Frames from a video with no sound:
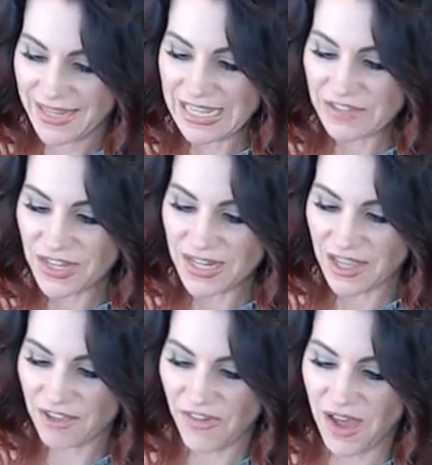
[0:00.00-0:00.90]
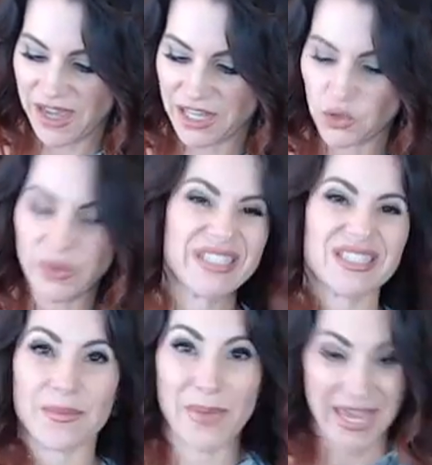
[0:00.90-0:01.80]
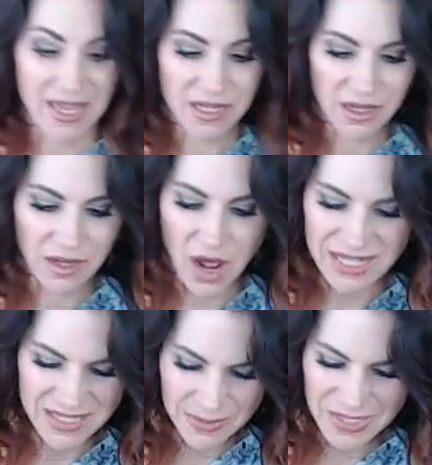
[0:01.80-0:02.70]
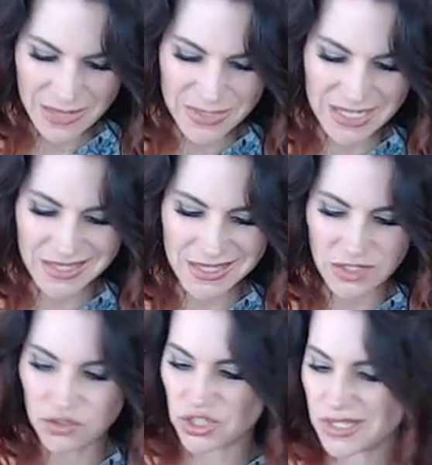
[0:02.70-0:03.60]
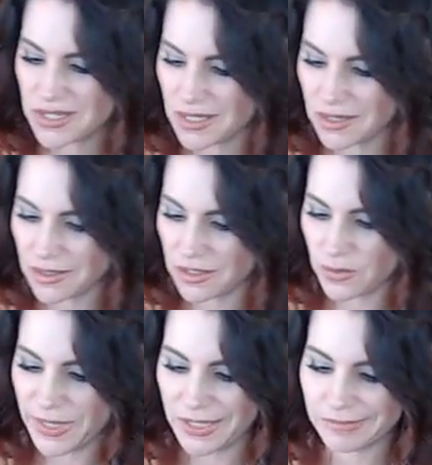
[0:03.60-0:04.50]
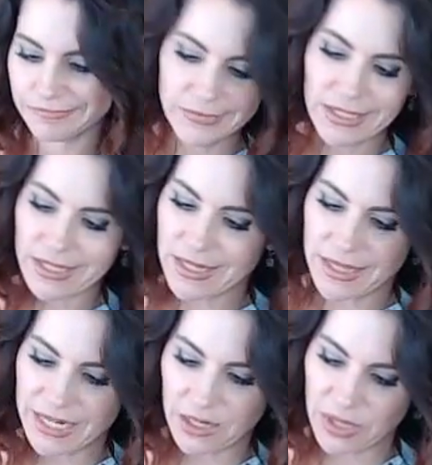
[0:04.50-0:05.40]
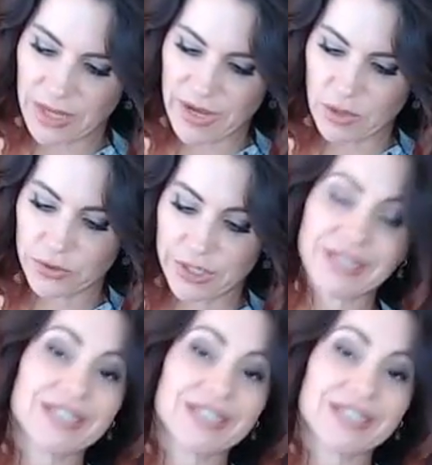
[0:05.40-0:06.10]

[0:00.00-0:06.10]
even if I grease the pan a lot, sometimes it can still just stick a little bit and then they don't come out pretty.